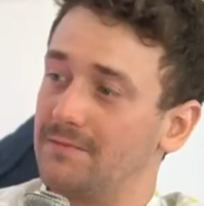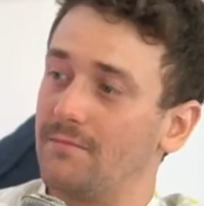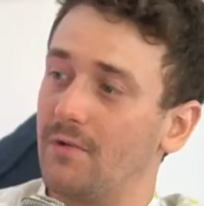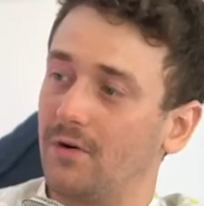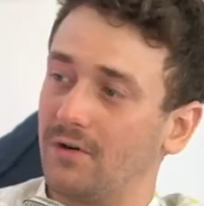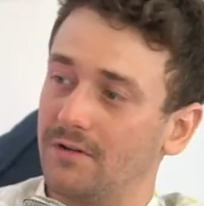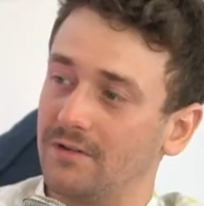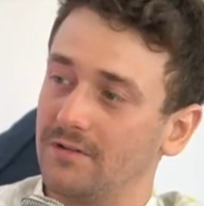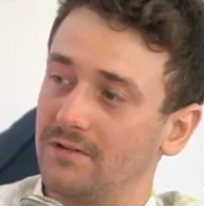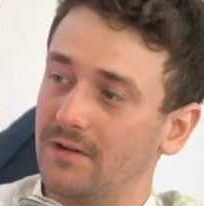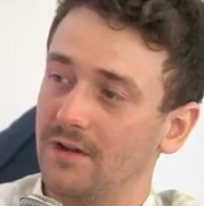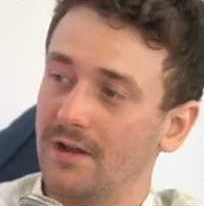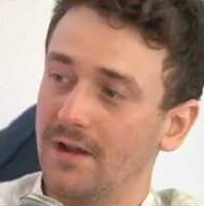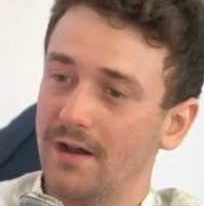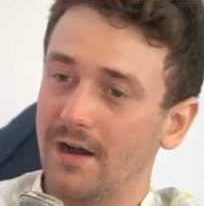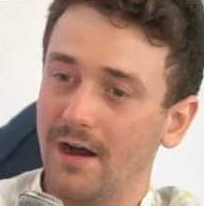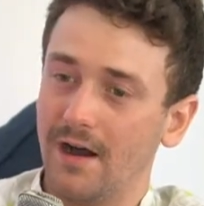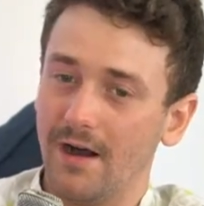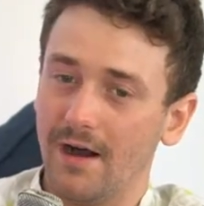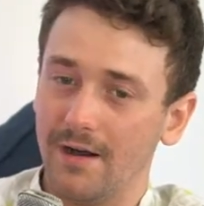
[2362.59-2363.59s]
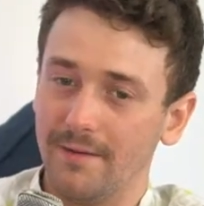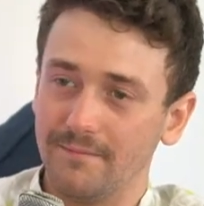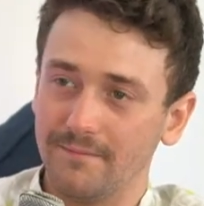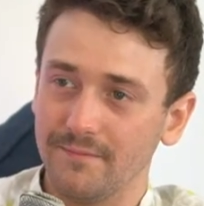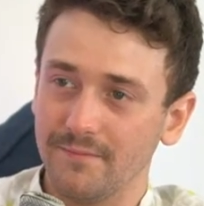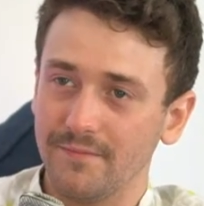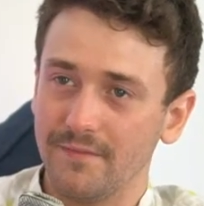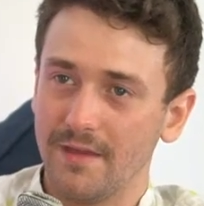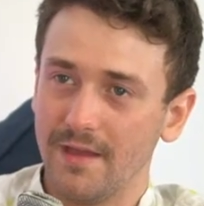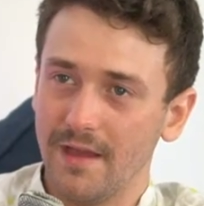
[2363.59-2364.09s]
Martin. Mm-hmm.
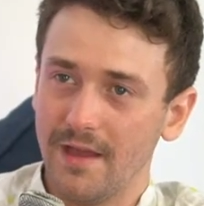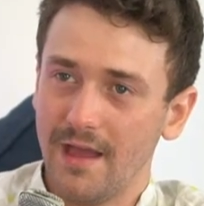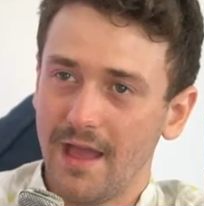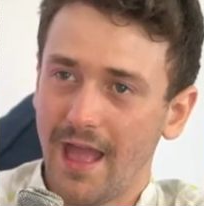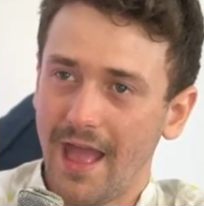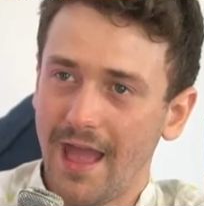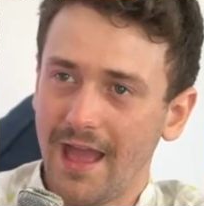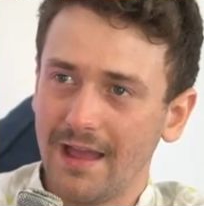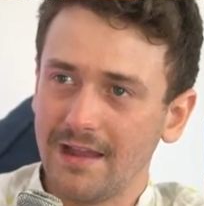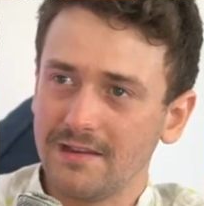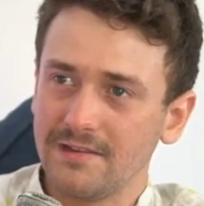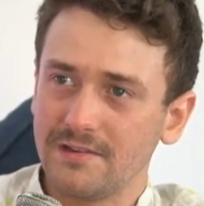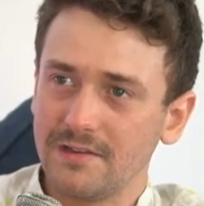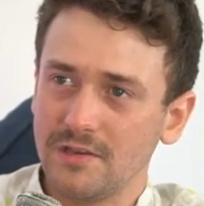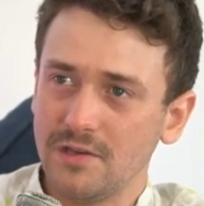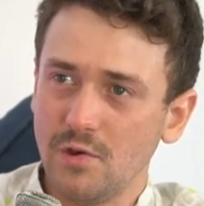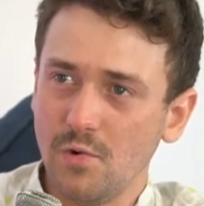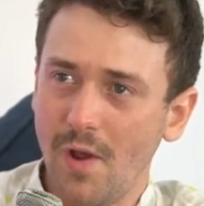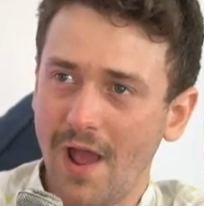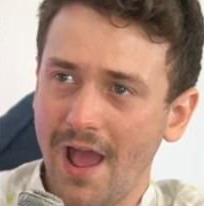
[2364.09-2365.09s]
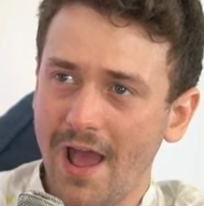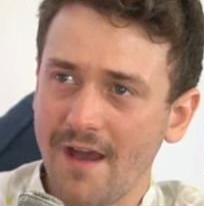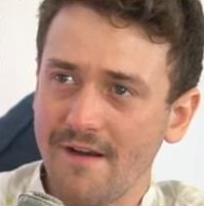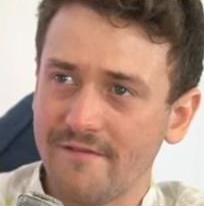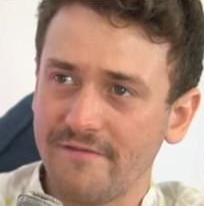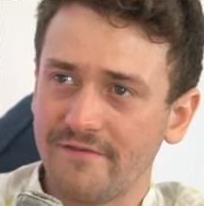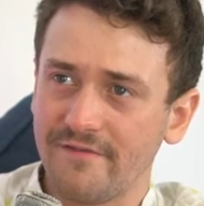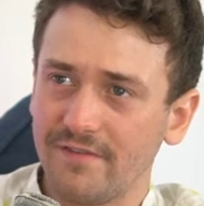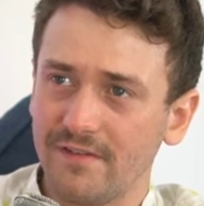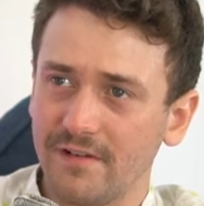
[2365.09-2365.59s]
Um, and you
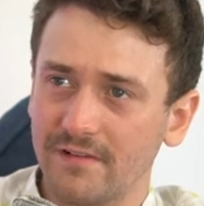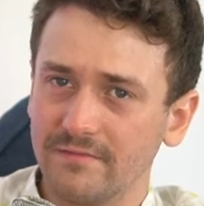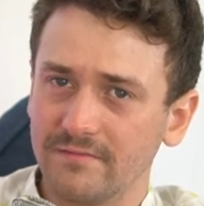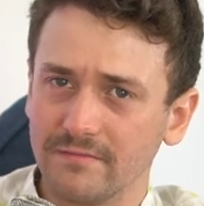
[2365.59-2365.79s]
have